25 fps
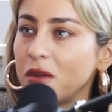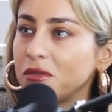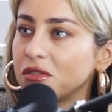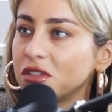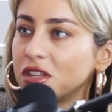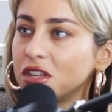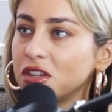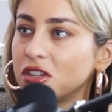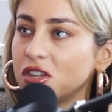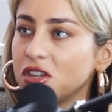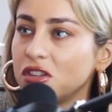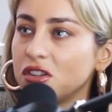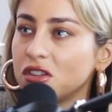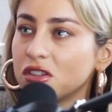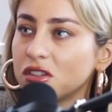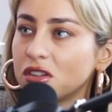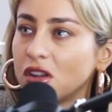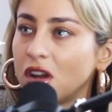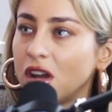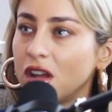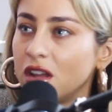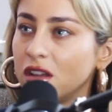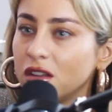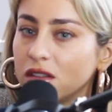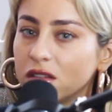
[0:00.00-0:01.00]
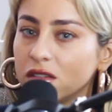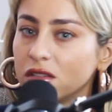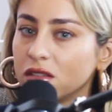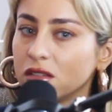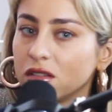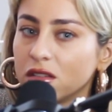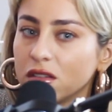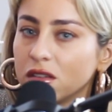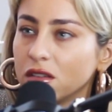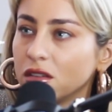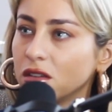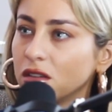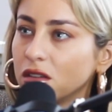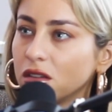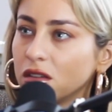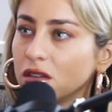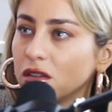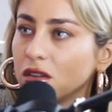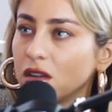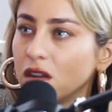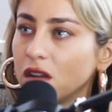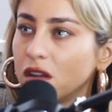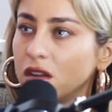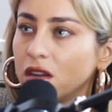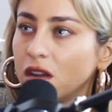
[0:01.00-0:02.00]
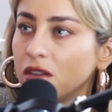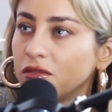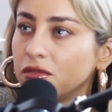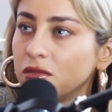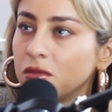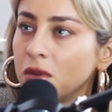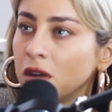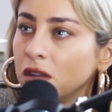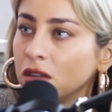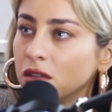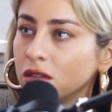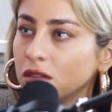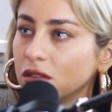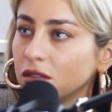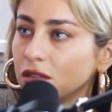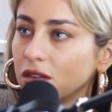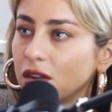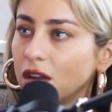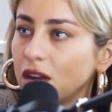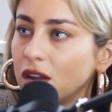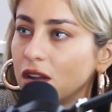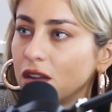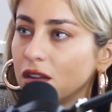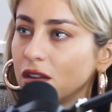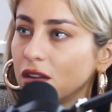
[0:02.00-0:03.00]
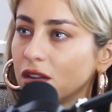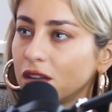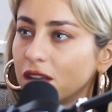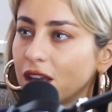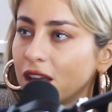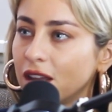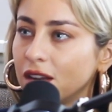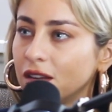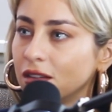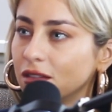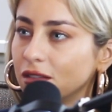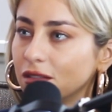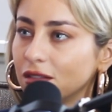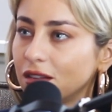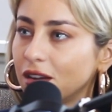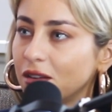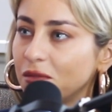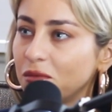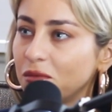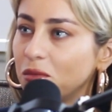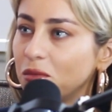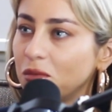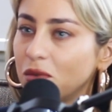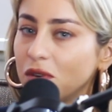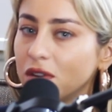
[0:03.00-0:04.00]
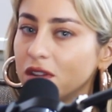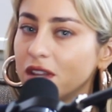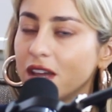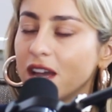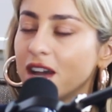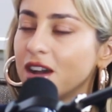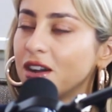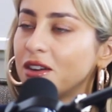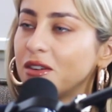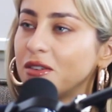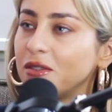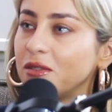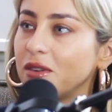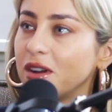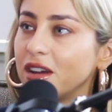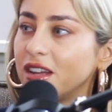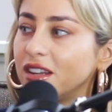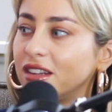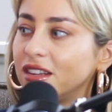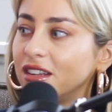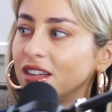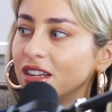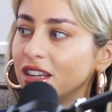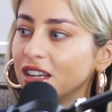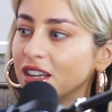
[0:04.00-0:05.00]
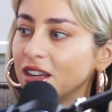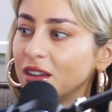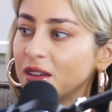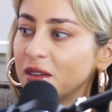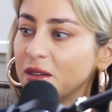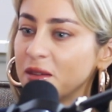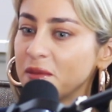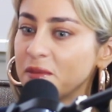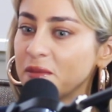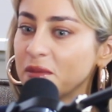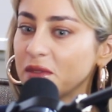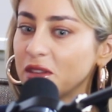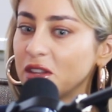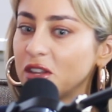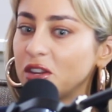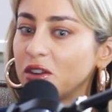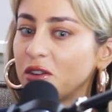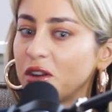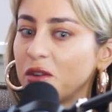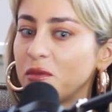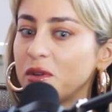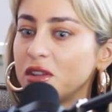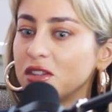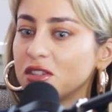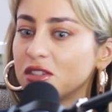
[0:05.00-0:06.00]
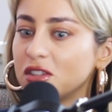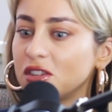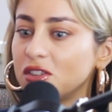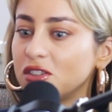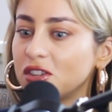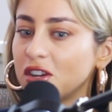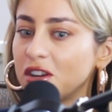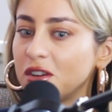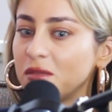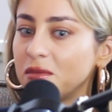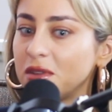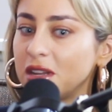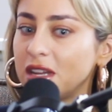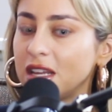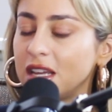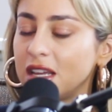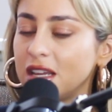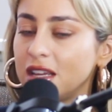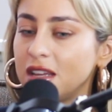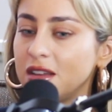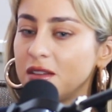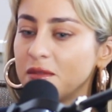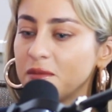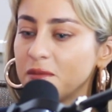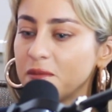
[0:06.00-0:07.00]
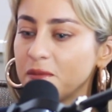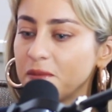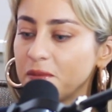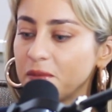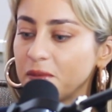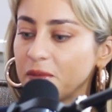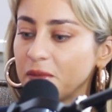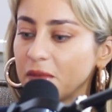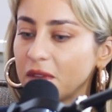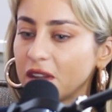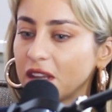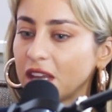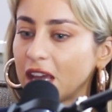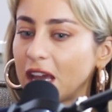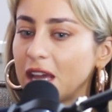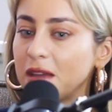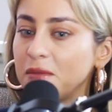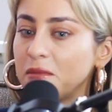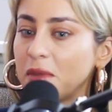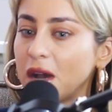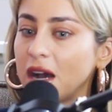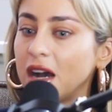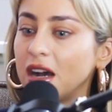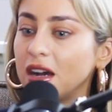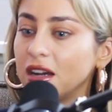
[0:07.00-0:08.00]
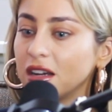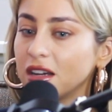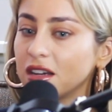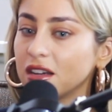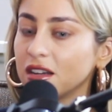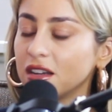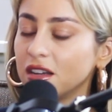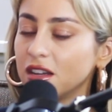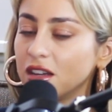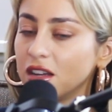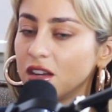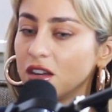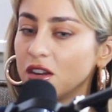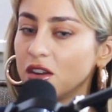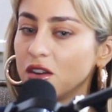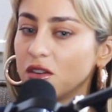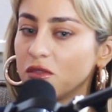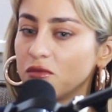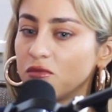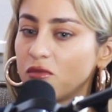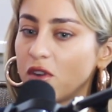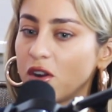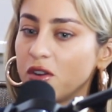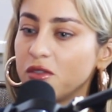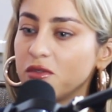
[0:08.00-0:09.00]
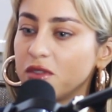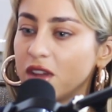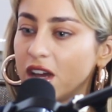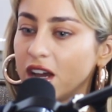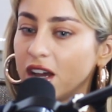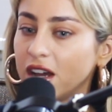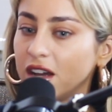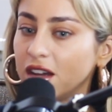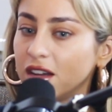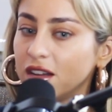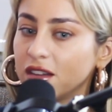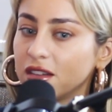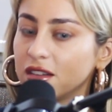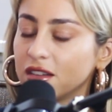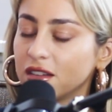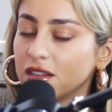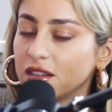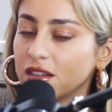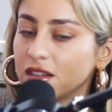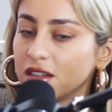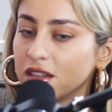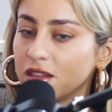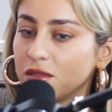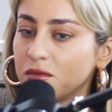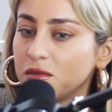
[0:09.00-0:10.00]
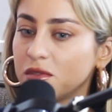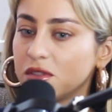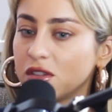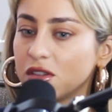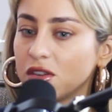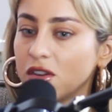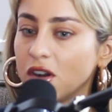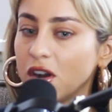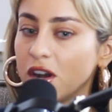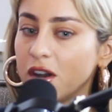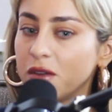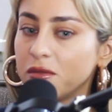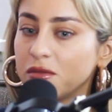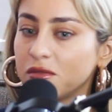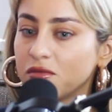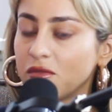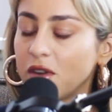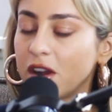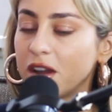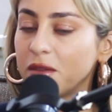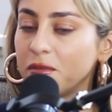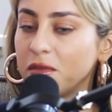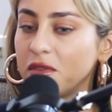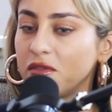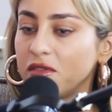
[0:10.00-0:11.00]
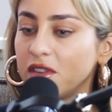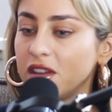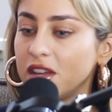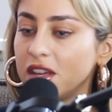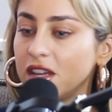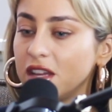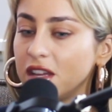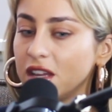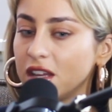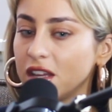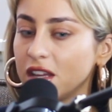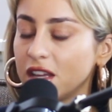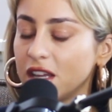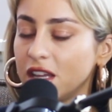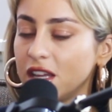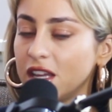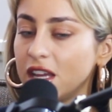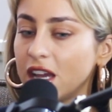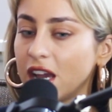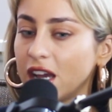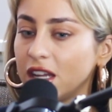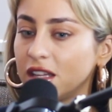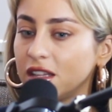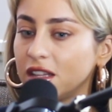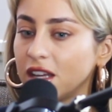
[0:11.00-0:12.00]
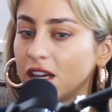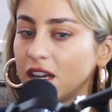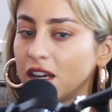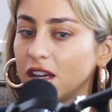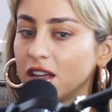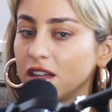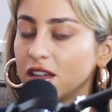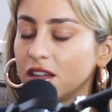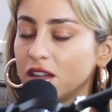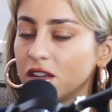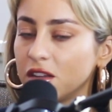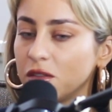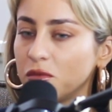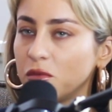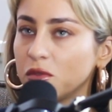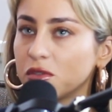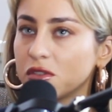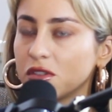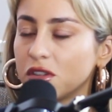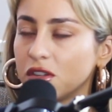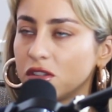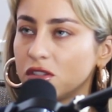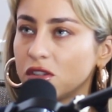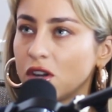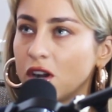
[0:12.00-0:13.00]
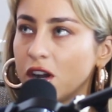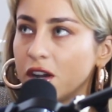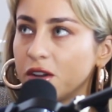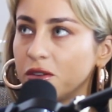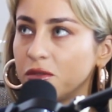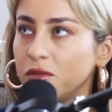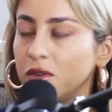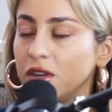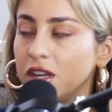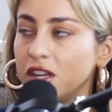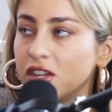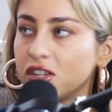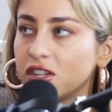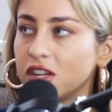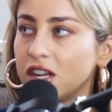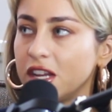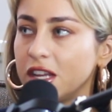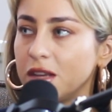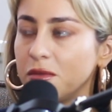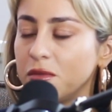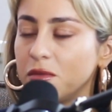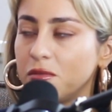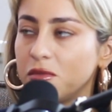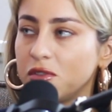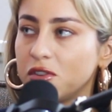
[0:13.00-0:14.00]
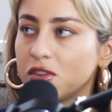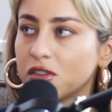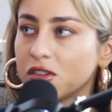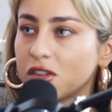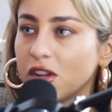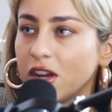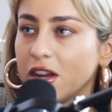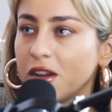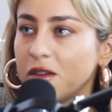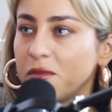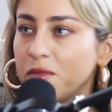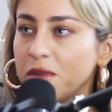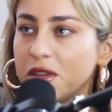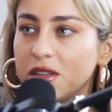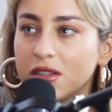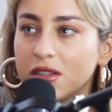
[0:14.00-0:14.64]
I was literally just like, another one? Like, again? Like, what the hell? And, you know, I went to Germany, came back, wrote that. It was the guy I was writing with. He had that. It wasn't a title initially. We were just like, it'd be